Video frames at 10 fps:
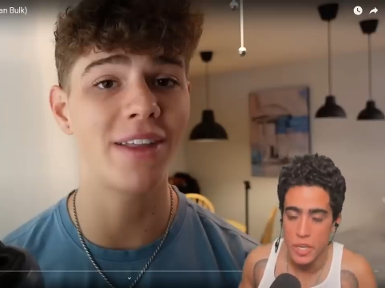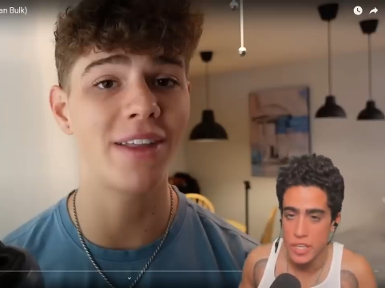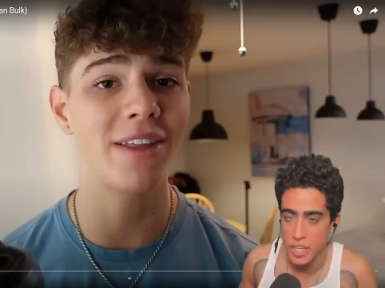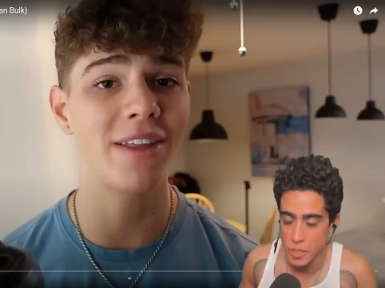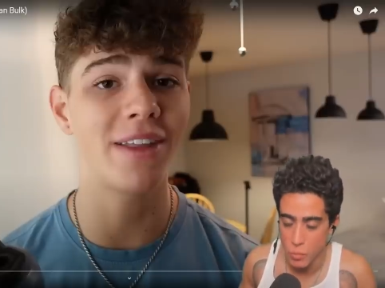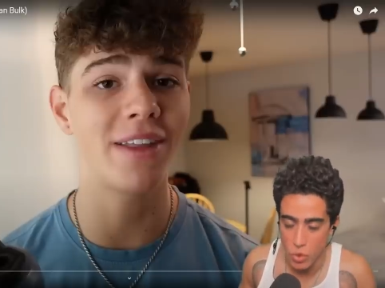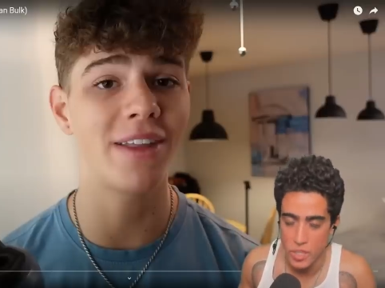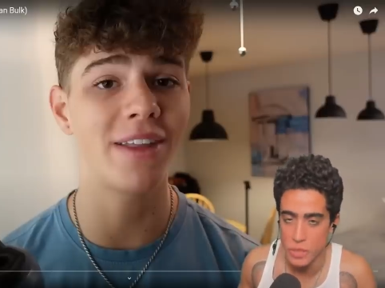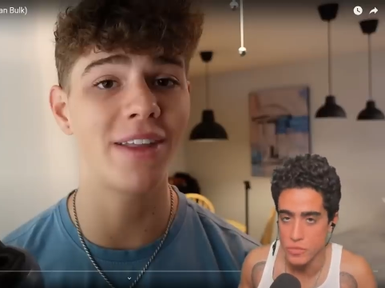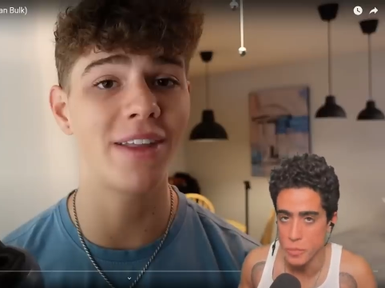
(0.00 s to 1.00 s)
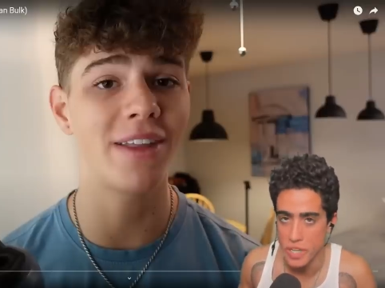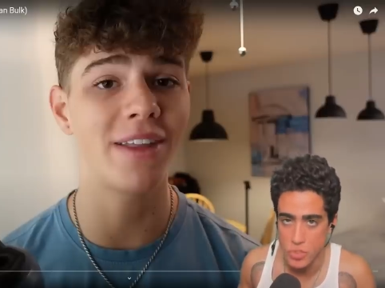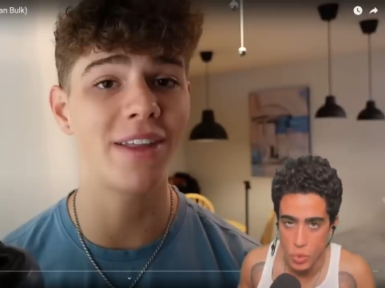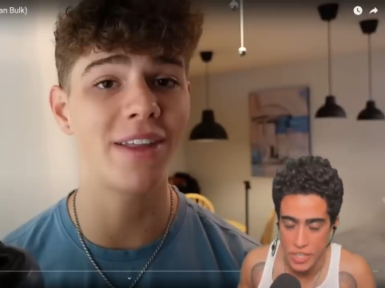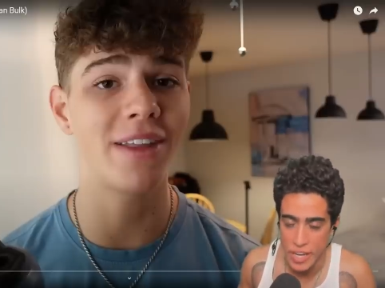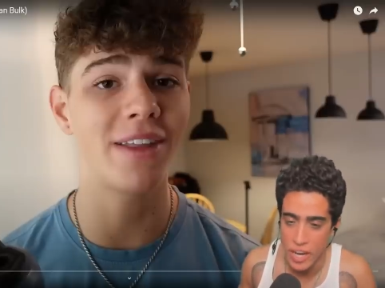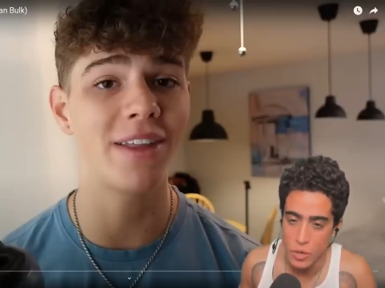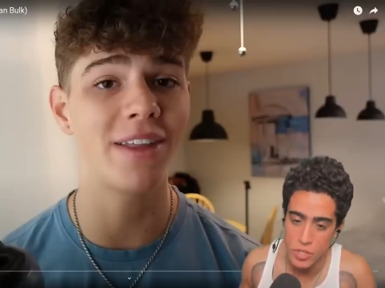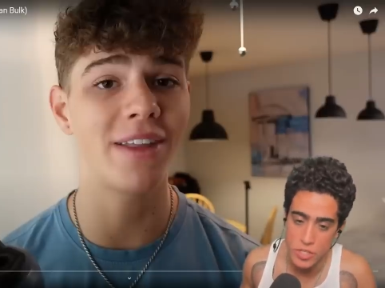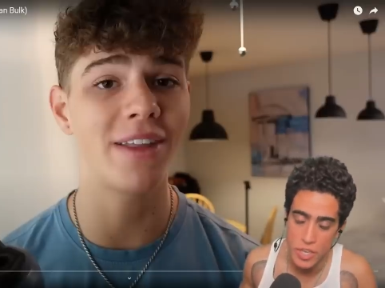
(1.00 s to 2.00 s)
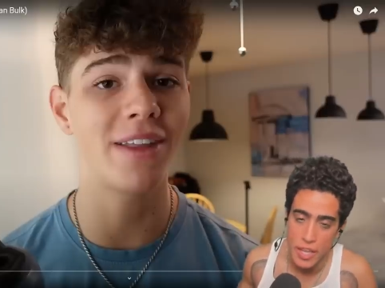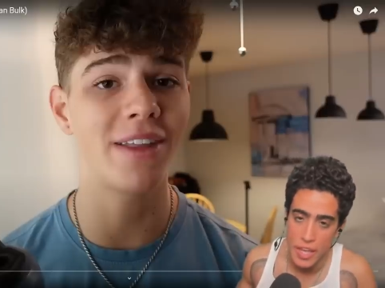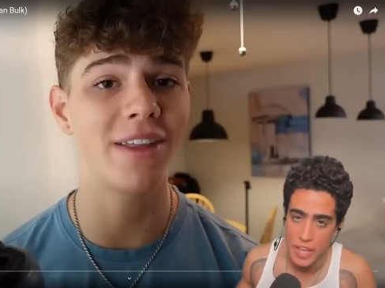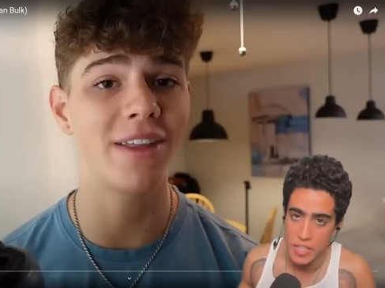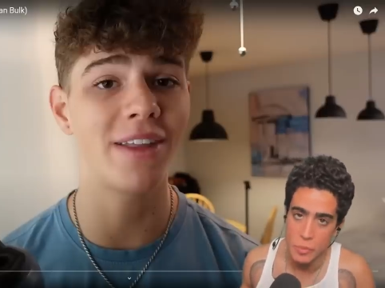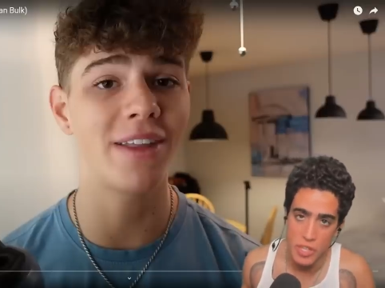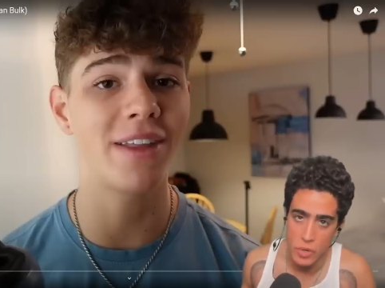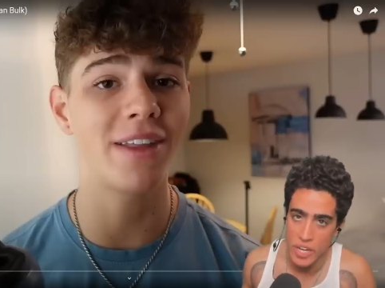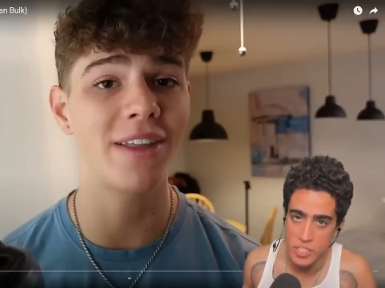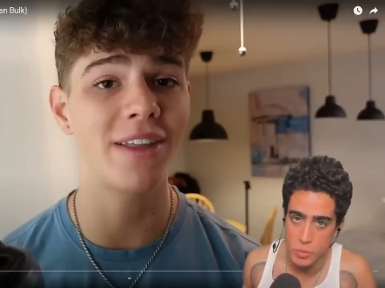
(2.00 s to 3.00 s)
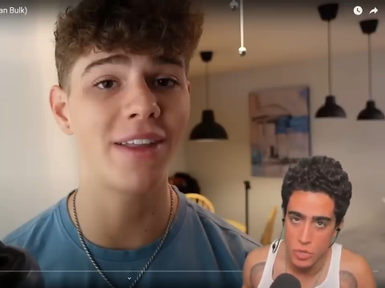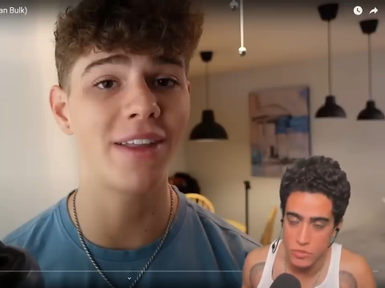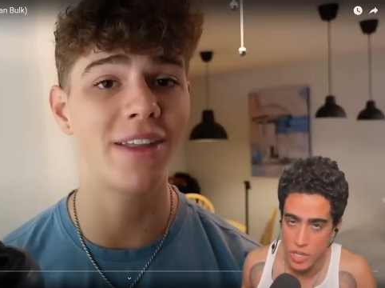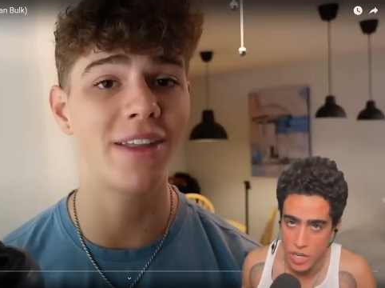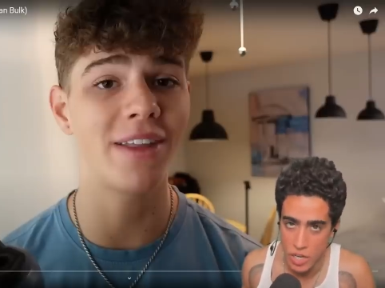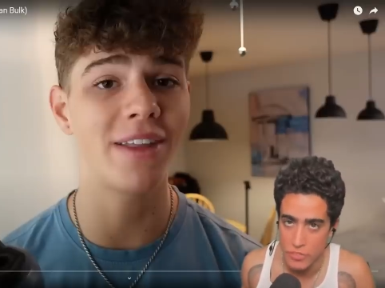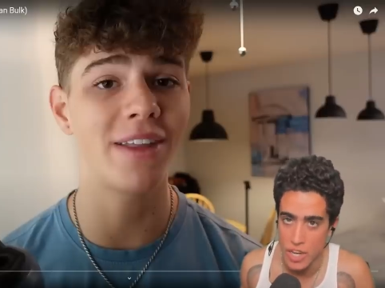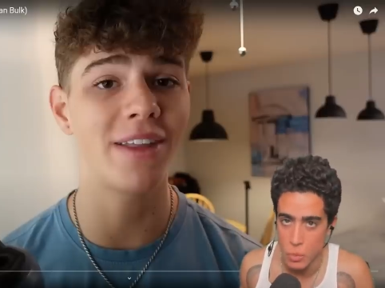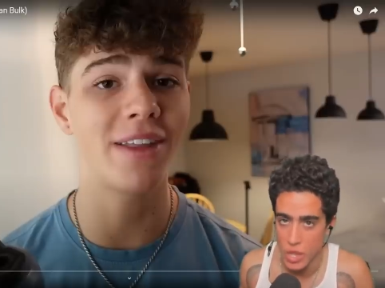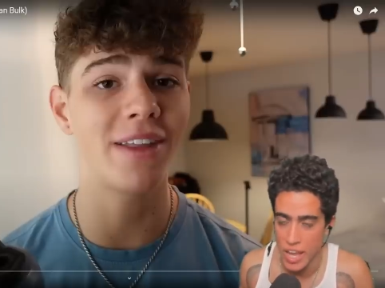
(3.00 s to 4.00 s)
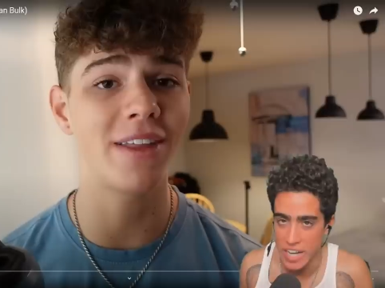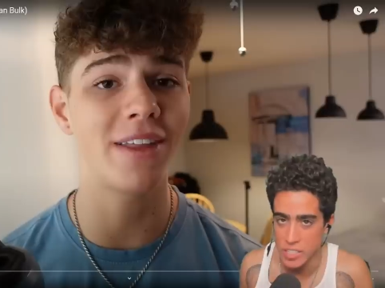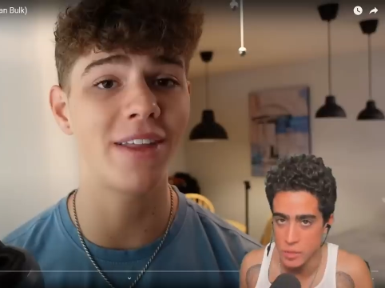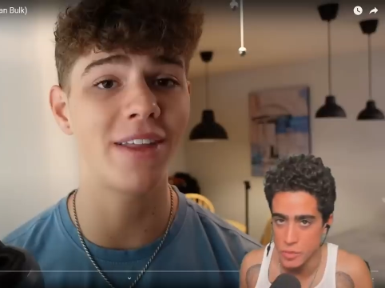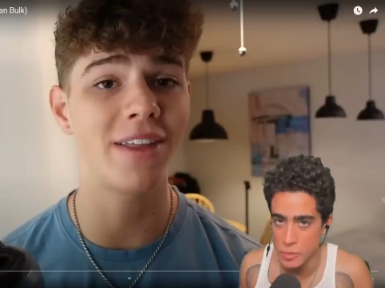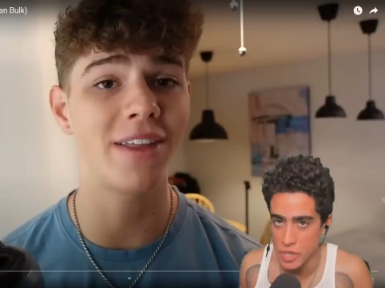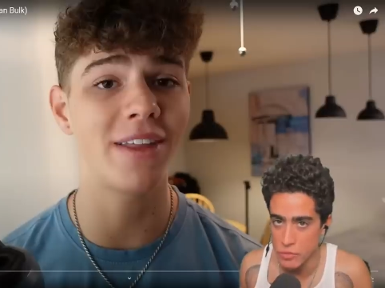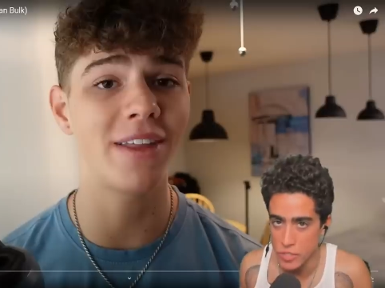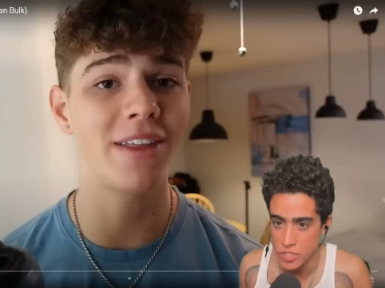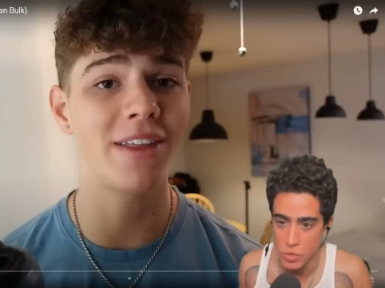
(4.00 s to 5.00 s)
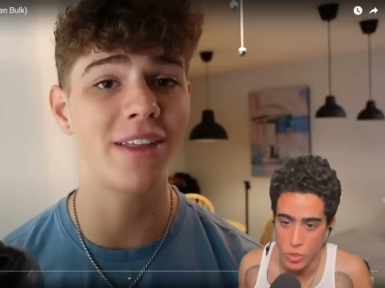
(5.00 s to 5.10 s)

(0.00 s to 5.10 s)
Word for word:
Speaker 1: You got to boil them for about 20 hours and the amino acid profile of that will actually be beneficial.